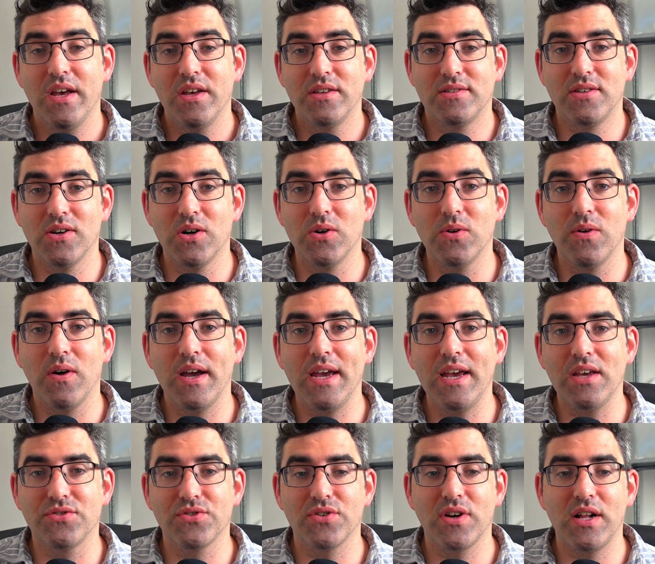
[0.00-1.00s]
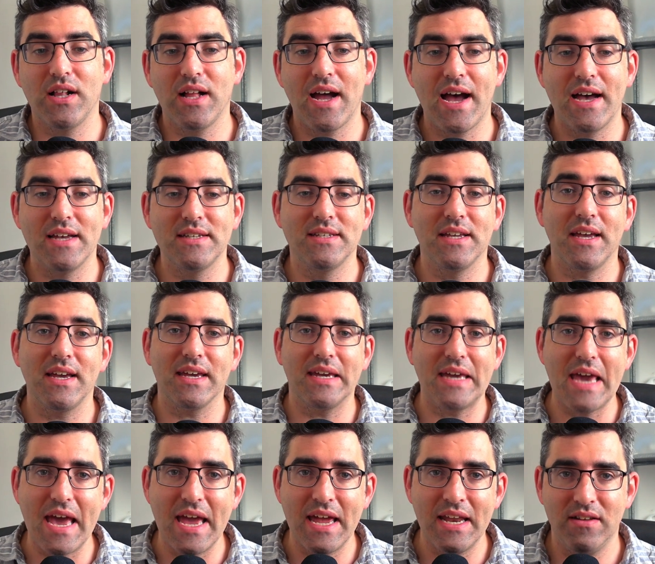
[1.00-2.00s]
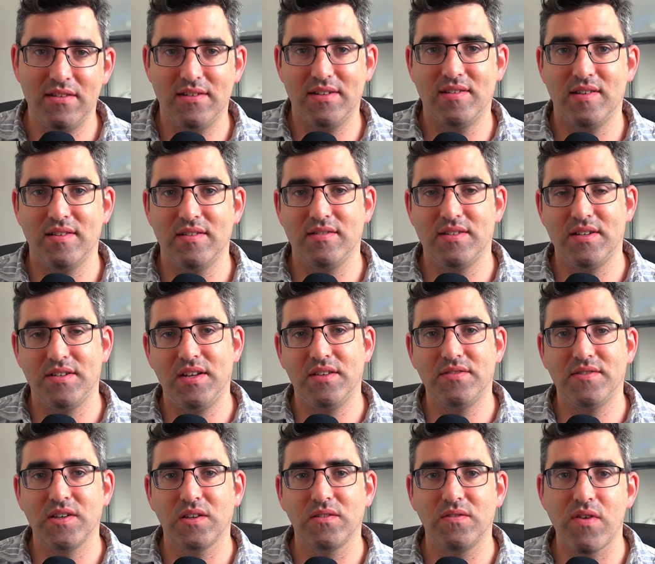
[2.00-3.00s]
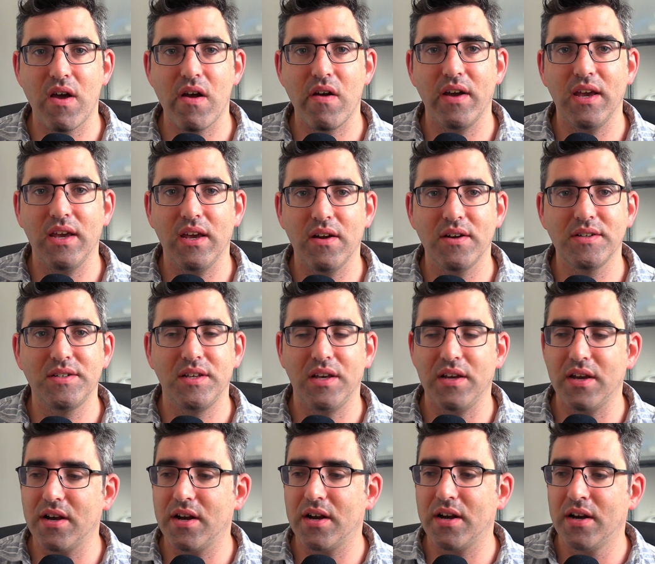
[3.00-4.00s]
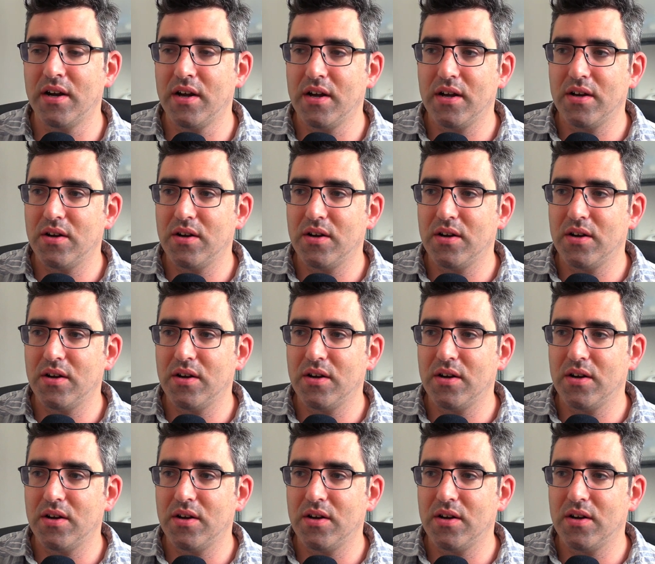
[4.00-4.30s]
So Israel has, again, the statistics vary year to year.